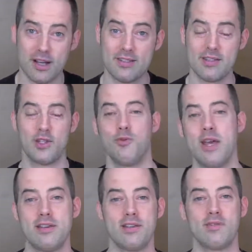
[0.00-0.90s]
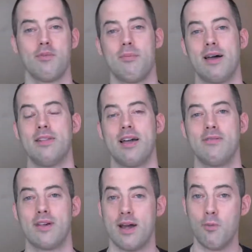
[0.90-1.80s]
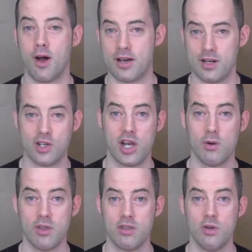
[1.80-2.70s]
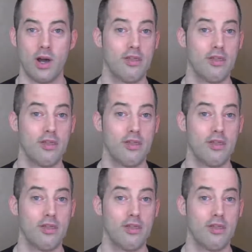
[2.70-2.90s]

uh, situations from my life that I wanted to share with you.